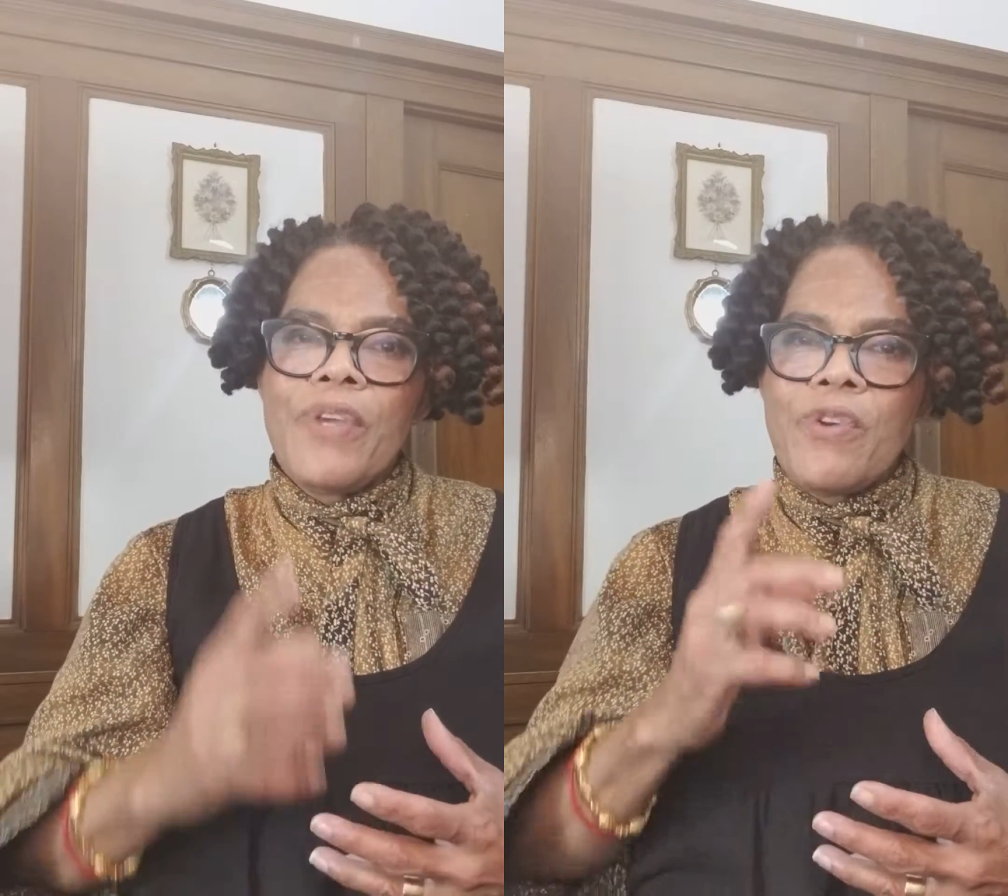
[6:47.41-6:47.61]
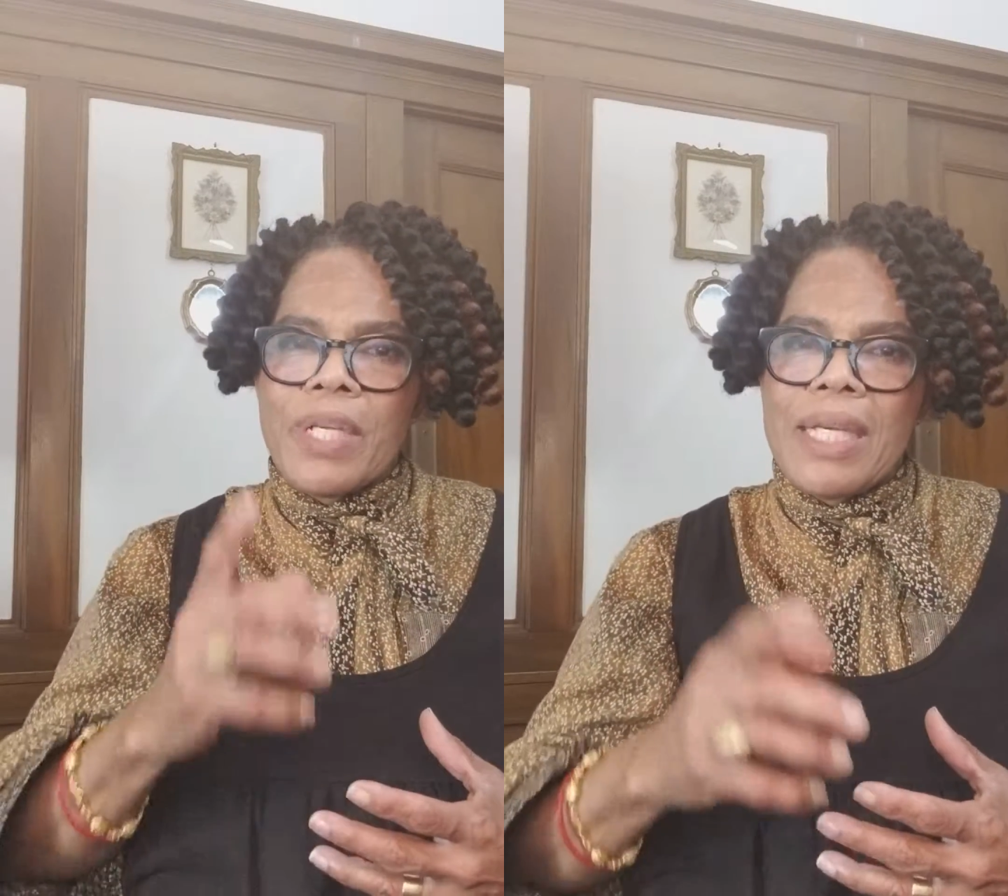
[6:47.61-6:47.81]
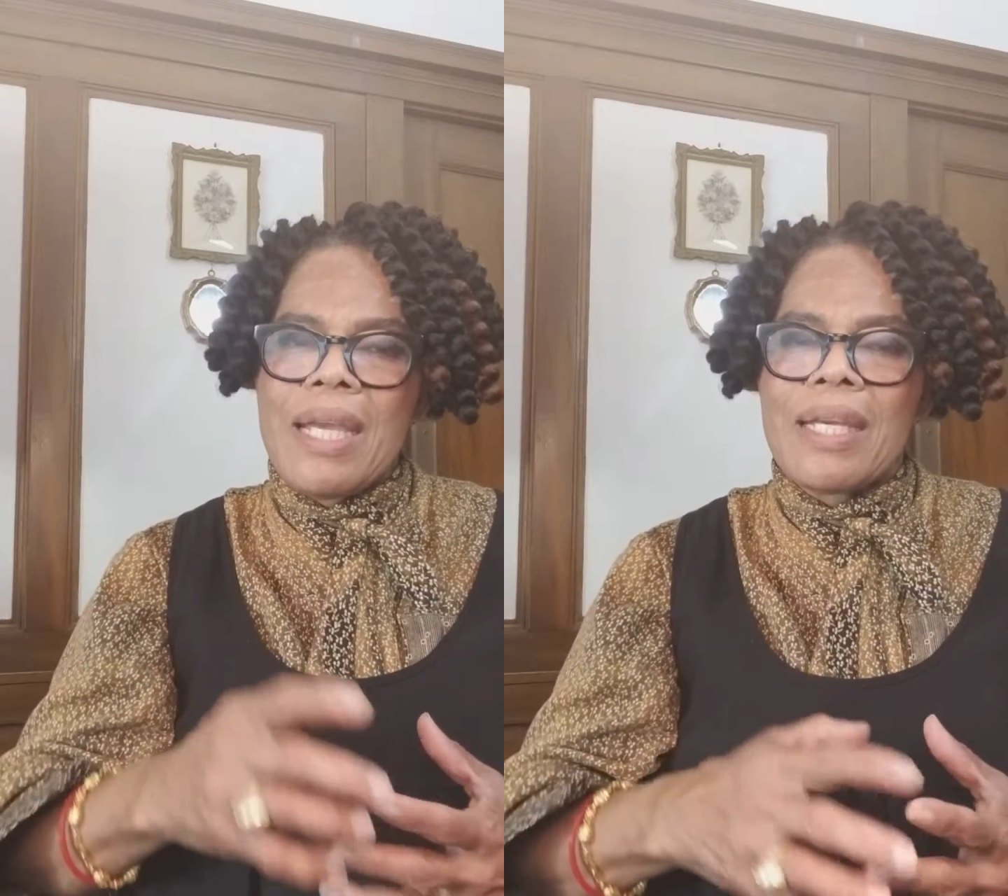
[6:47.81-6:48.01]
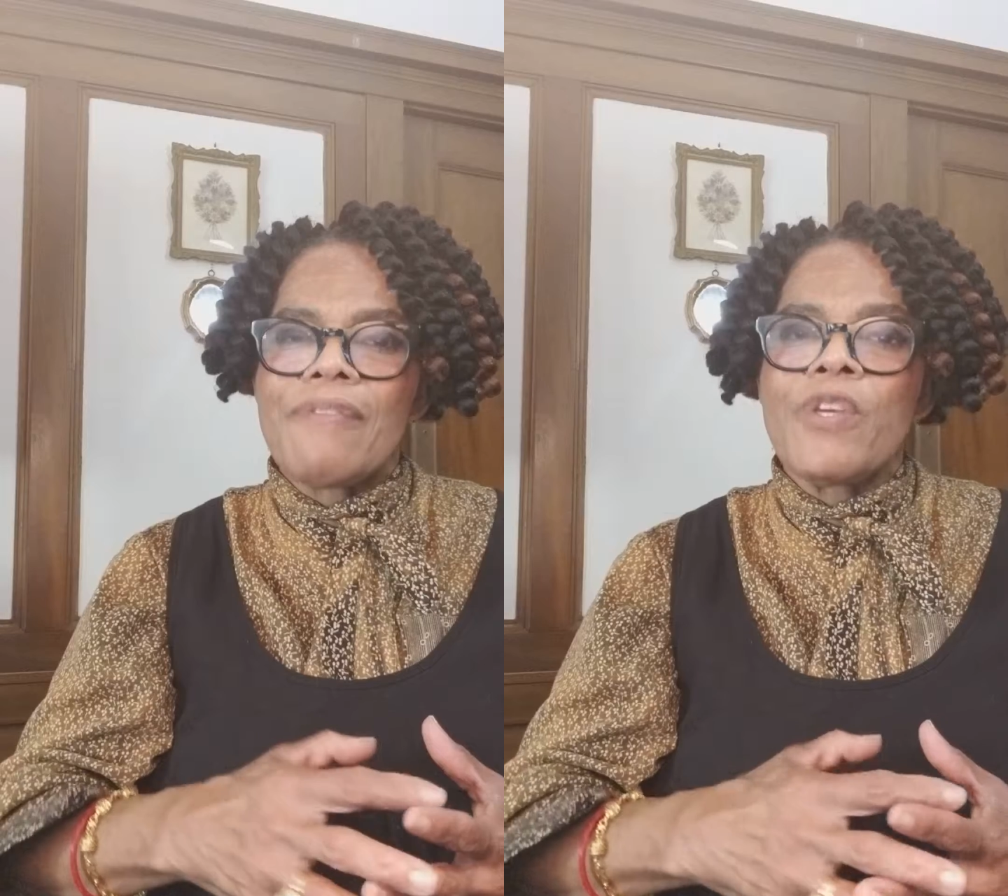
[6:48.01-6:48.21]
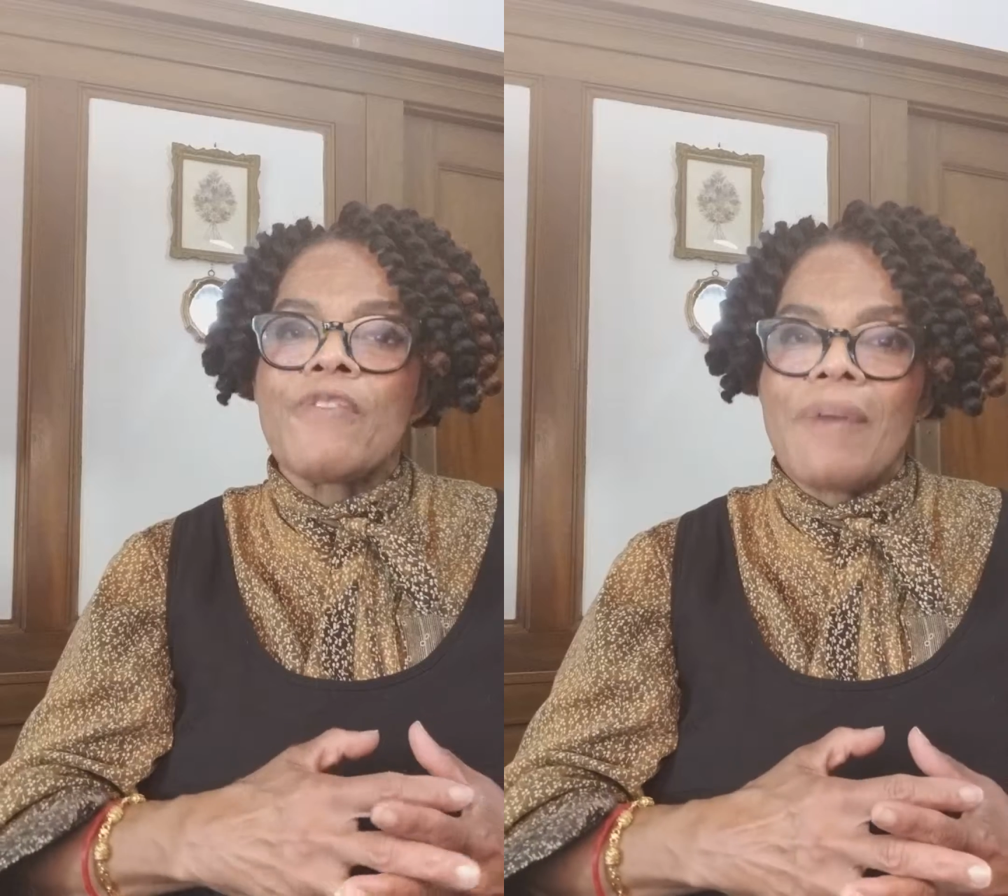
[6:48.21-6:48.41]
you're a
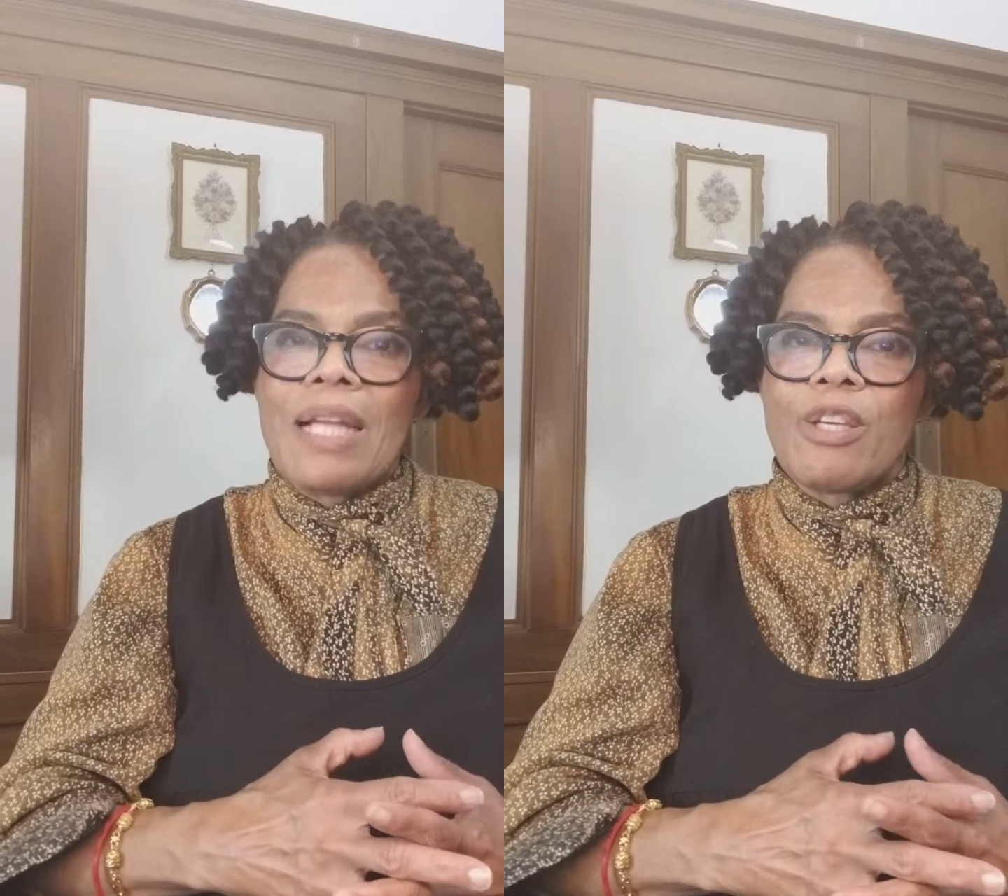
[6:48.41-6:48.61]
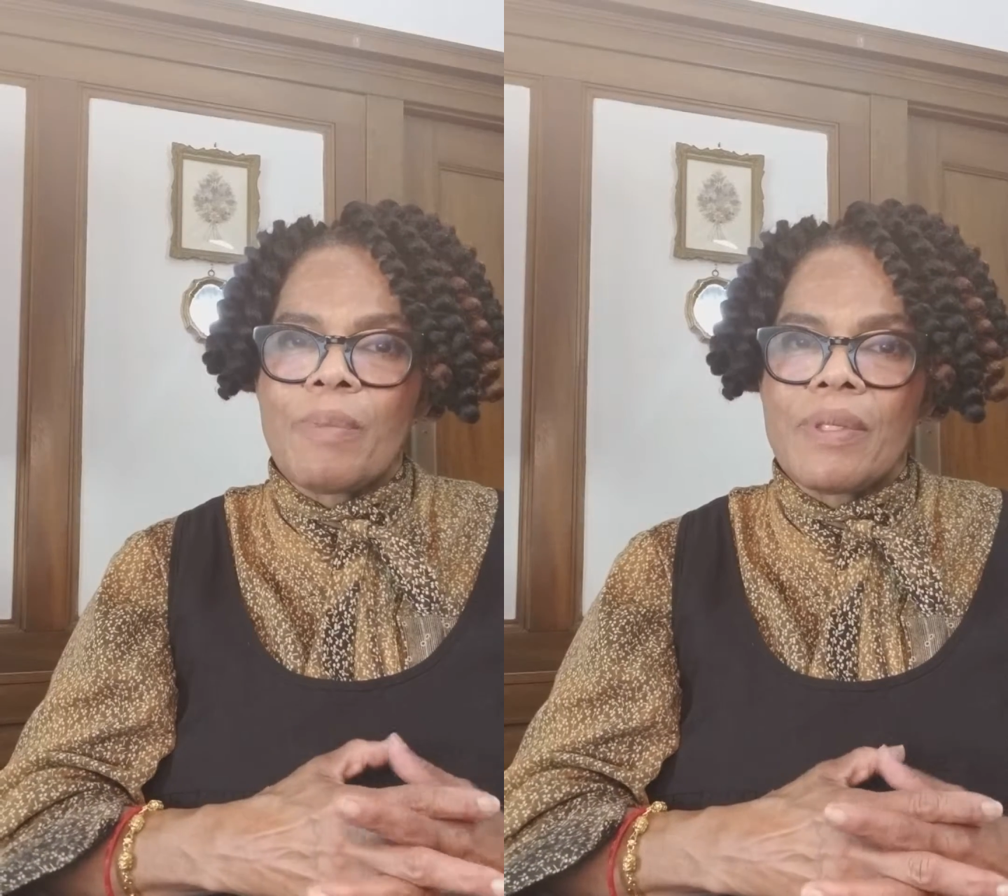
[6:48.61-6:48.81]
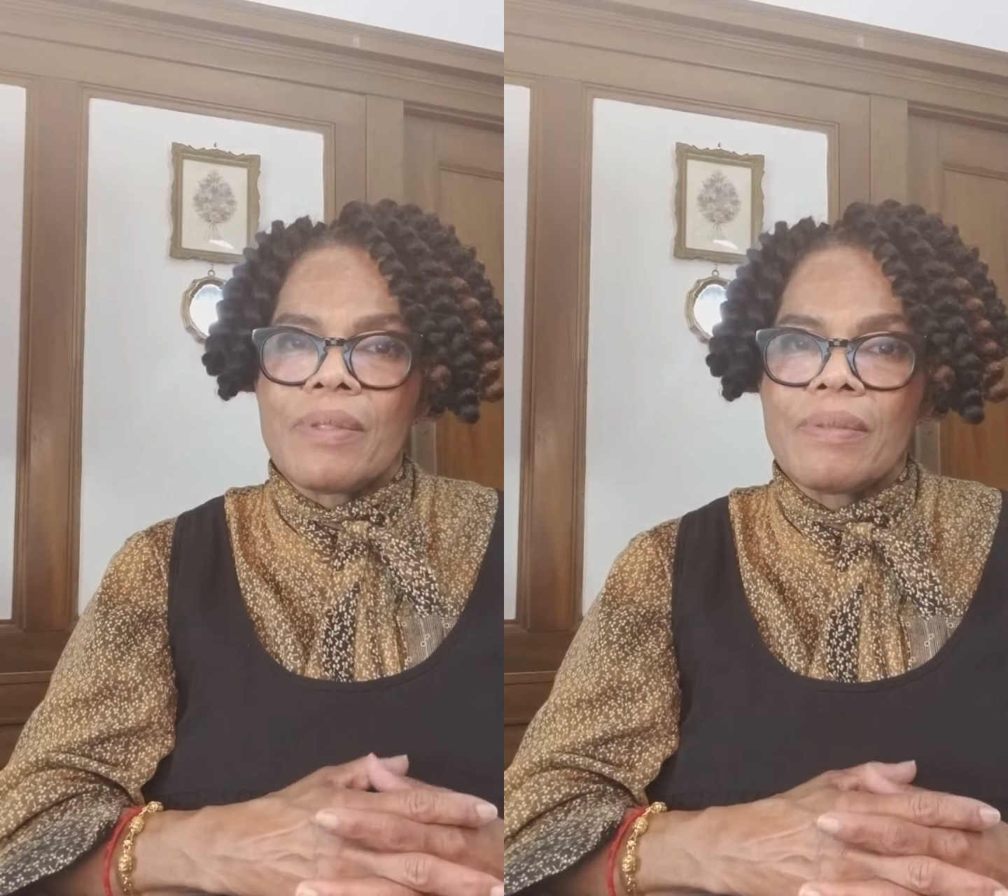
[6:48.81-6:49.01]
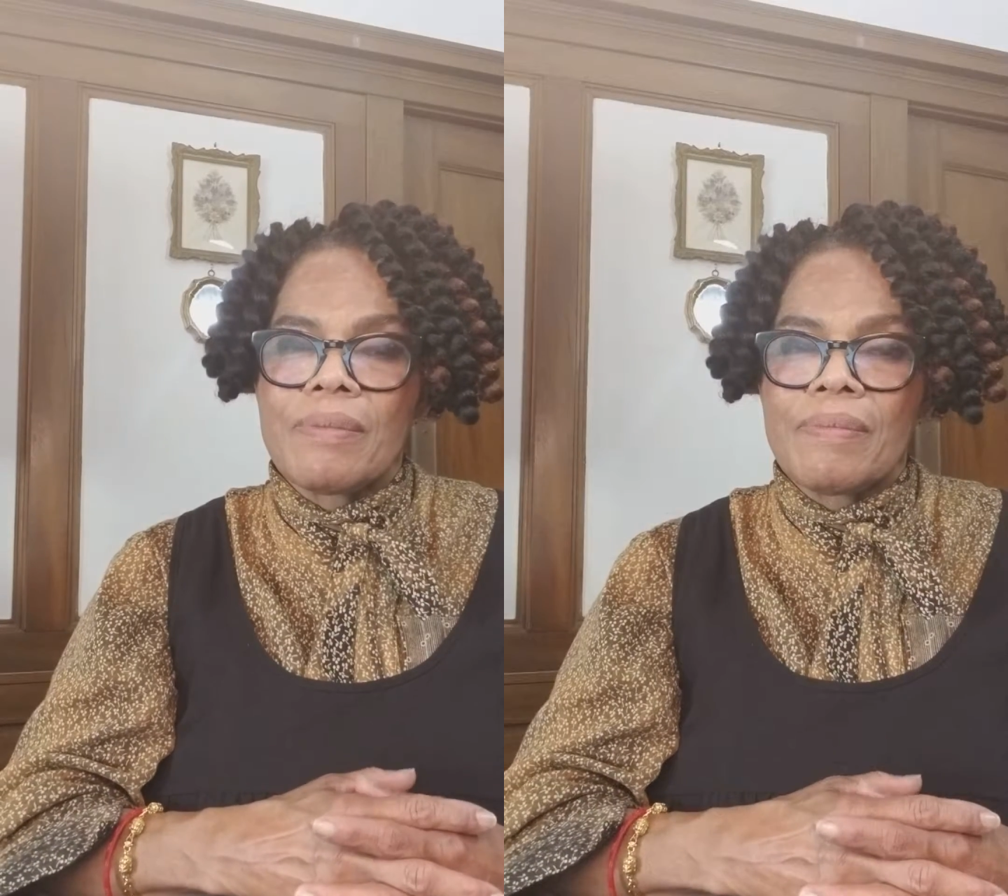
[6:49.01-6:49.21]
caregiver, you're valuable.